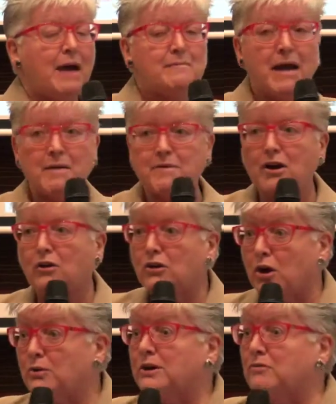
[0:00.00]
Maybe I'll
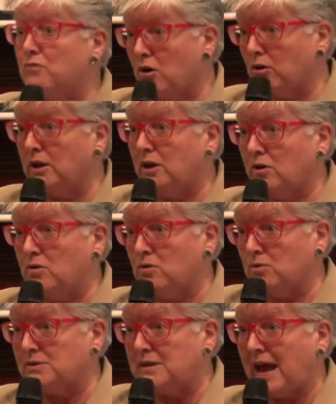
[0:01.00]
go and enrol in a course,